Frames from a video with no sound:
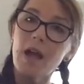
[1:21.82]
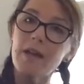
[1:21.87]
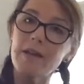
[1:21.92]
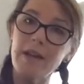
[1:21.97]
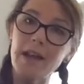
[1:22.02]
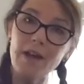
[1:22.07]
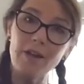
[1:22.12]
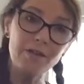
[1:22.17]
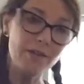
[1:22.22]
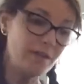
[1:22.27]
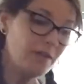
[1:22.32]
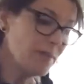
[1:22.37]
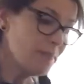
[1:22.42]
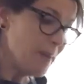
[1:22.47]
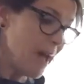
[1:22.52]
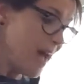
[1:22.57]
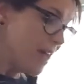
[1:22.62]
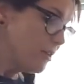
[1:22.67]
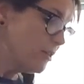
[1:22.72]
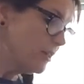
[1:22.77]
Now that the
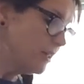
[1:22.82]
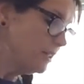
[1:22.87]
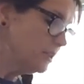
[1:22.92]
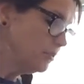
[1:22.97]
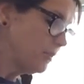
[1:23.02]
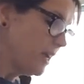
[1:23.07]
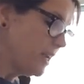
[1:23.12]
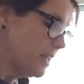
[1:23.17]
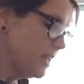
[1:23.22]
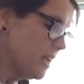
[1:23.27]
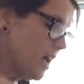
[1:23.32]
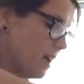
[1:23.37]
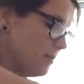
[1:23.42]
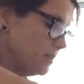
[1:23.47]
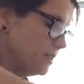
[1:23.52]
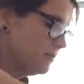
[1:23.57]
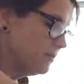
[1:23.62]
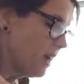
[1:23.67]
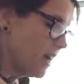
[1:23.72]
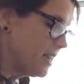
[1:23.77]
batter is ready, I'm
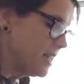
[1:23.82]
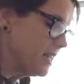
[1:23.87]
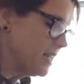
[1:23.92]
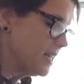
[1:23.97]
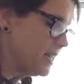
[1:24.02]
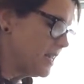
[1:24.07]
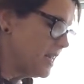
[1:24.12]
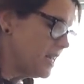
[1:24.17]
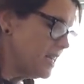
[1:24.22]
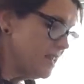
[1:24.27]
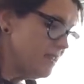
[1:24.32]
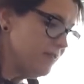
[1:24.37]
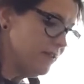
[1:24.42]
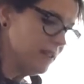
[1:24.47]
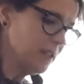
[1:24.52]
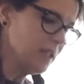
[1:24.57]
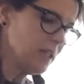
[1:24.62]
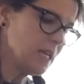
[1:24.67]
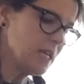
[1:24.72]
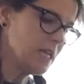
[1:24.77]
dividing it
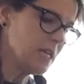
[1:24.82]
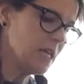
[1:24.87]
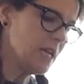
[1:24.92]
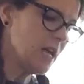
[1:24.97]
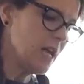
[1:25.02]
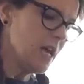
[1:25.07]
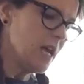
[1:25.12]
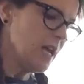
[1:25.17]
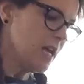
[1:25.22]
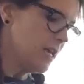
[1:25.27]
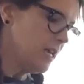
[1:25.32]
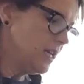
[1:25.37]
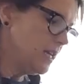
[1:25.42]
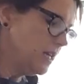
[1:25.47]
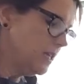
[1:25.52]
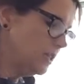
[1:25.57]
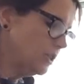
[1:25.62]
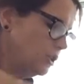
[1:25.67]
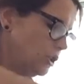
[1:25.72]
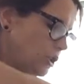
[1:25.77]
evenly
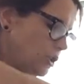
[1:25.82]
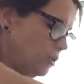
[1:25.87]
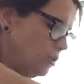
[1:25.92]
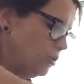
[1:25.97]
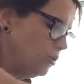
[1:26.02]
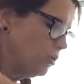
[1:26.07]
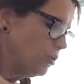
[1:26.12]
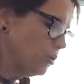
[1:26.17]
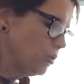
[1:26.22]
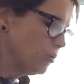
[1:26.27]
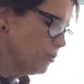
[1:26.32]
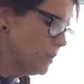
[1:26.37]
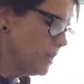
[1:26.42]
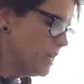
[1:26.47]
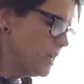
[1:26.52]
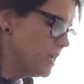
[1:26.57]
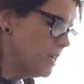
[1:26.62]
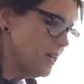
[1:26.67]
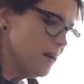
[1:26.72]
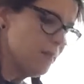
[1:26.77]
into
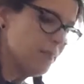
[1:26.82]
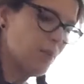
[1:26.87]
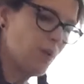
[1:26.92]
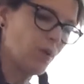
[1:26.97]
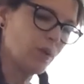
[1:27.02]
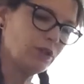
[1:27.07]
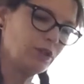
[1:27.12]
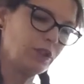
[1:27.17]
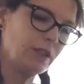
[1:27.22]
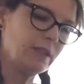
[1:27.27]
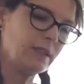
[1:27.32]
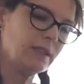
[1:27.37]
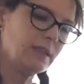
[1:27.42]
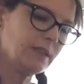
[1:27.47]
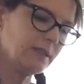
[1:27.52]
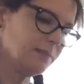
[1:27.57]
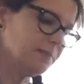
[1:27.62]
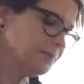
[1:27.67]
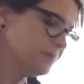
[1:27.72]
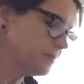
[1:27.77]
3
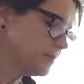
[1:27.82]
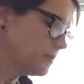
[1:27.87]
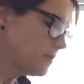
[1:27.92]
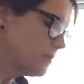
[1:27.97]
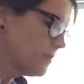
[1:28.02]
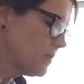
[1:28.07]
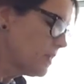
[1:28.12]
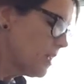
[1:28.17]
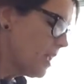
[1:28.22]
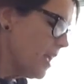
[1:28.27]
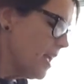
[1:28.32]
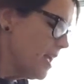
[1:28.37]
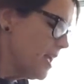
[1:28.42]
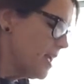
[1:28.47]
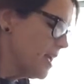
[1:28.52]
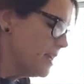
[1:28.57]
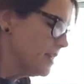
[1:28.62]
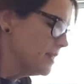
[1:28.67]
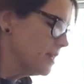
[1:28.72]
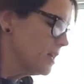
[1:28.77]
portions.
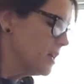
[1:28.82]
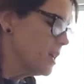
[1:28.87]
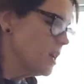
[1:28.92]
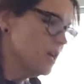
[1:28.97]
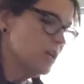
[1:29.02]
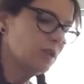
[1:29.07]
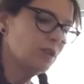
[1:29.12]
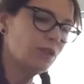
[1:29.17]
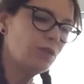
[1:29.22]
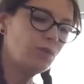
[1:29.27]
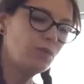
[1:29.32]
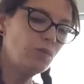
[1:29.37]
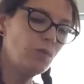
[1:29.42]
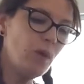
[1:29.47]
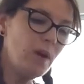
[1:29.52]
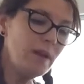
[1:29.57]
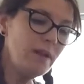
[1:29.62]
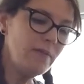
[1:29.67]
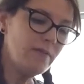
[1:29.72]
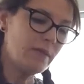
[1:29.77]
And to
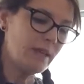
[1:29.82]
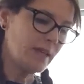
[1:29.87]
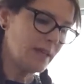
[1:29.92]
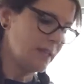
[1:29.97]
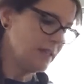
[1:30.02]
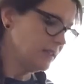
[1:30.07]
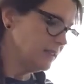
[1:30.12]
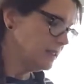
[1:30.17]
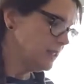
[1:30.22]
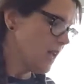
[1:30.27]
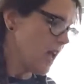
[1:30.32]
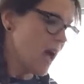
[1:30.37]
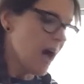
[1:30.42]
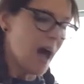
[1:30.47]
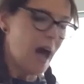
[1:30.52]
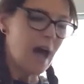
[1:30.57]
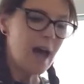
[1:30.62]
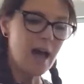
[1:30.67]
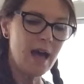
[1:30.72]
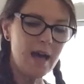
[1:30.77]
one of these,
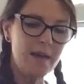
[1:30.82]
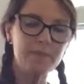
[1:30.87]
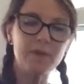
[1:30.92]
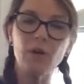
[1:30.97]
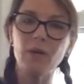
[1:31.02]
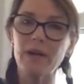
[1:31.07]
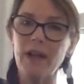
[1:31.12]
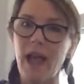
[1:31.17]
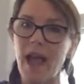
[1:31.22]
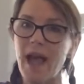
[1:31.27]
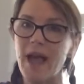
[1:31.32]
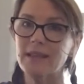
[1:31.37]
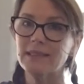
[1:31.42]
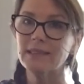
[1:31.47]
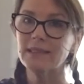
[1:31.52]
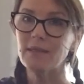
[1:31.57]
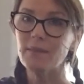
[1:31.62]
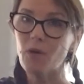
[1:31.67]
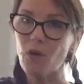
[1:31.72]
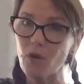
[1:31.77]
I'm going to add
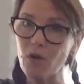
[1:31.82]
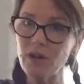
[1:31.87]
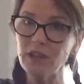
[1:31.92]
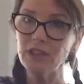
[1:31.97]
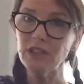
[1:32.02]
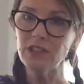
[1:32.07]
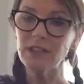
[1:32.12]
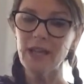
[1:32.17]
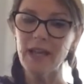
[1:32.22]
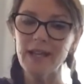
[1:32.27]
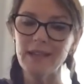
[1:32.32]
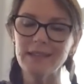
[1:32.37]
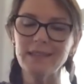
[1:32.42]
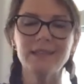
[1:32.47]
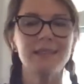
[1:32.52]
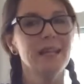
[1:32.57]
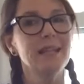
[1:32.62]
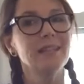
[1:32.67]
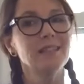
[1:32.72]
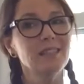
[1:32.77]
some orange
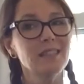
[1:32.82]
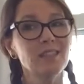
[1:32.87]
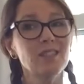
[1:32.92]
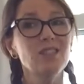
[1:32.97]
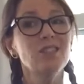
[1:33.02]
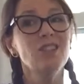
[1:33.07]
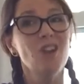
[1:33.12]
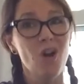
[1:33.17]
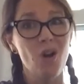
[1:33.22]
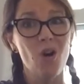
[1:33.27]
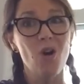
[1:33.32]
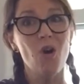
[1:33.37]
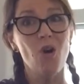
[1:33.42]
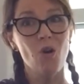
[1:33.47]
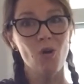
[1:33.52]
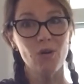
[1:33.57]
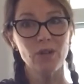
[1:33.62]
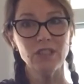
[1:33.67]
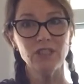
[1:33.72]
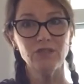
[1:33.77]
zest and a little
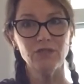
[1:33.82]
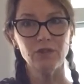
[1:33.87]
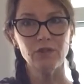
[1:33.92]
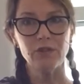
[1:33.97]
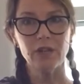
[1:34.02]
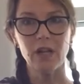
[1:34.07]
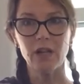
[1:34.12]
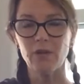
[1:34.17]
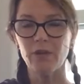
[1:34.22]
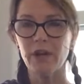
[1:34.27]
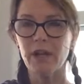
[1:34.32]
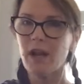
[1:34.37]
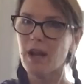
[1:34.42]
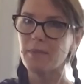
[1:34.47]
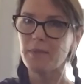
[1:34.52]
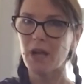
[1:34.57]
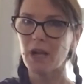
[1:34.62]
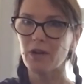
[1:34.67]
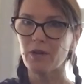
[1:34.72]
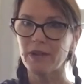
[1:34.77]
orange food coloring.
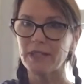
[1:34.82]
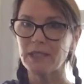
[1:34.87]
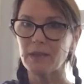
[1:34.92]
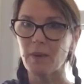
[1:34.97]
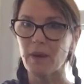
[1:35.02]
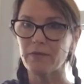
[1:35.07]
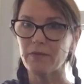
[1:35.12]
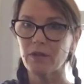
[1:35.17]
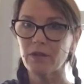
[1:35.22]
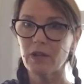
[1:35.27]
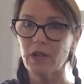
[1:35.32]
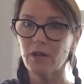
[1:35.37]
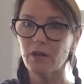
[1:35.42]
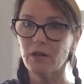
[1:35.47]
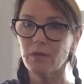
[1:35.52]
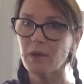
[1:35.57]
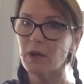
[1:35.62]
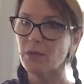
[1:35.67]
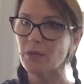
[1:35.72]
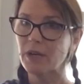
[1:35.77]
I'm not crazy about food
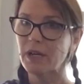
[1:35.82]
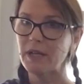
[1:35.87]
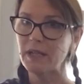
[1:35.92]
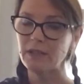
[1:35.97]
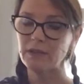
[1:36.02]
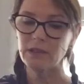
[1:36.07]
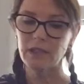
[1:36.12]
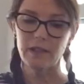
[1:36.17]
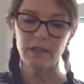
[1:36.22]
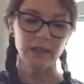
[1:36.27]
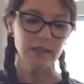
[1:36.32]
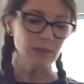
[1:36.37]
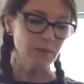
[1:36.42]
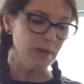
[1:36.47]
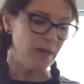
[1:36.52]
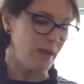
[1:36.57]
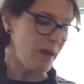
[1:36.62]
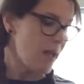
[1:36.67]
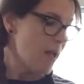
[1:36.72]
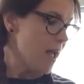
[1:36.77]
coloring, but we're going to use it in this
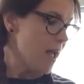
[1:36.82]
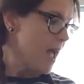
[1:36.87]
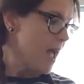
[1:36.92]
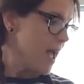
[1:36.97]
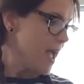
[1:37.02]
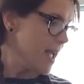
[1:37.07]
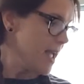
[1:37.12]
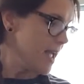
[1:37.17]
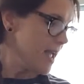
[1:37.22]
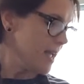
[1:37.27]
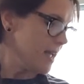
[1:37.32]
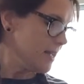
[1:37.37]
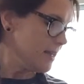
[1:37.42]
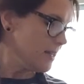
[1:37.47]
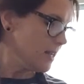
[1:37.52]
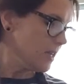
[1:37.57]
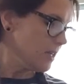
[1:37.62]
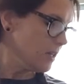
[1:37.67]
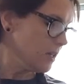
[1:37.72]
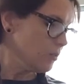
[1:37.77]
one.
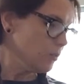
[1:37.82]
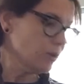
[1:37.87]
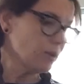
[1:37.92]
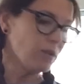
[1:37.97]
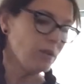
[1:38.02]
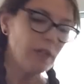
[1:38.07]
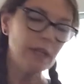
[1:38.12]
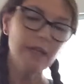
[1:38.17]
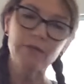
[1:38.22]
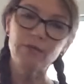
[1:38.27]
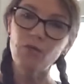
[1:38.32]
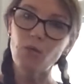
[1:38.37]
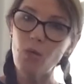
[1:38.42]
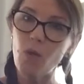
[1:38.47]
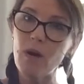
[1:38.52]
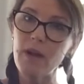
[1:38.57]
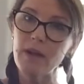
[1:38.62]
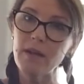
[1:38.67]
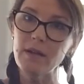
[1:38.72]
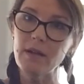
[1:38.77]
And we'll leave
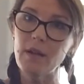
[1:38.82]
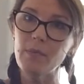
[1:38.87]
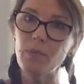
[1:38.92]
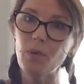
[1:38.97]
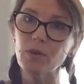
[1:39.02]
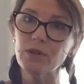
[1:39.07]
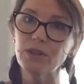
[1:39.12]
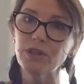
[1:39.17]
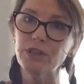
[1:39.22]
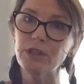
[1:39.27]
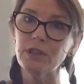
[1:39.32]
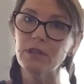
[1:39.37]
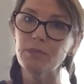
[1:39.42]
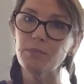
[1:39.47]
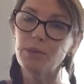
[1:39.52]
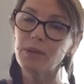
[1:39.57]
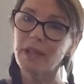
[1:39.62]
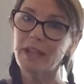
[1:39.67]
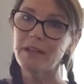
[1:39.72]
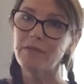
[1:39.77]
1 portion
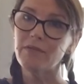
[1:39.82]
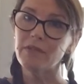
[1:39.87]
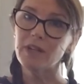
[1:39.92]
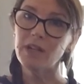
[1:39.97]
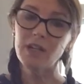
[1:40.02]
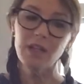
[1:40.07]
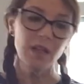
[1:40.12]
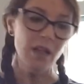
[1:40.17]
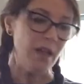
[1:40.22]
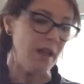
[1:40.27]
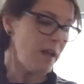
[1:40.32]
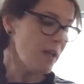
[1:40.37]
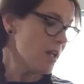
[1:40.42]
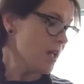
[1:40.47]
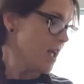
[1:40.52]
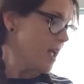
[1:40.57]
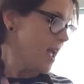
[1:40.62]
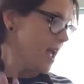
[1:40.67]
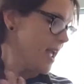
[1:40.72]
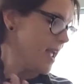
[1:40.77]
plain vanilla.
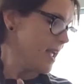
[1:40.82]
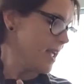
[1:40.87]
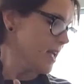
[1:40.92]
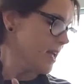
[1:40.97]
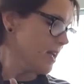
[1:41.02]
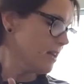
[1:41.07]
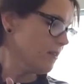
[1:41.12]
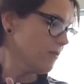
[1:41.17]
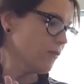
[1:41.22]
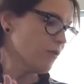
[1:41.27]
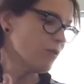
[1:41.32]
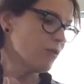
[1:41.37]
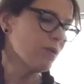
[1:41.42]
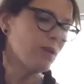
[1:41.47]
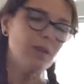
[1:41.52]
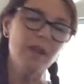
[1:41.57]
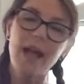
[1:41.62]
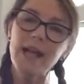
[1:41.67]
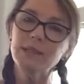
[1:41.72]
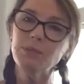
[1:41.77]
And for the
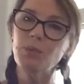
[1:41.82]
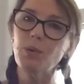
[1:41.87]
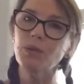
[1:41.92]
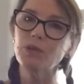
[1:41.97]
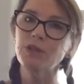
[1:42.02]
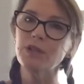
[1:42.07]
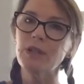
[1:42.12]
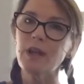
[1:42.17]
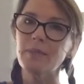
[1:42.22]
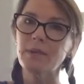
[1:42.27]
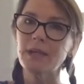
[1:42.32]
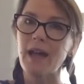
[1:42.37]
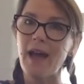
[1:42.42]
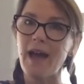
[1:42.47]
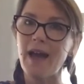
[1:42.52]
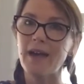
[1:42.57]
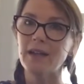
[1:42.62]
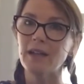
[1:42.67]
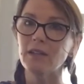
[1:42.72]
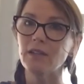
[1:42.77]
last portion, I'm going to
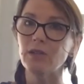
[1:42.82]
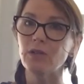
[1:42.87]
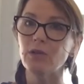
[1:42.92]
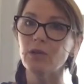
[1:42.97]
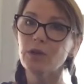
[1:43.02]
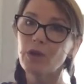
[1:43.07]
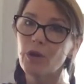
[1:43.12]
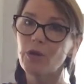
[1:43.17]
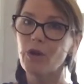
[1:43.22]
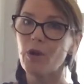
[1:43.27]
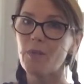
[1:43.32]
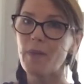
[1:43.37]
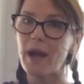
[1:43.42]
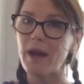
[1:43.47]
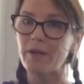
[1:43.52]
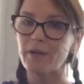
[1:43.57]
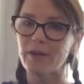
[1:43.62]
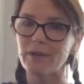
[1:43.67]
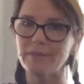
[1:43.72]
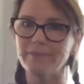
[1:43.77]
add a little cocoa
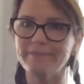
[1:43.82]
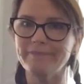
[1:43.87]
powder.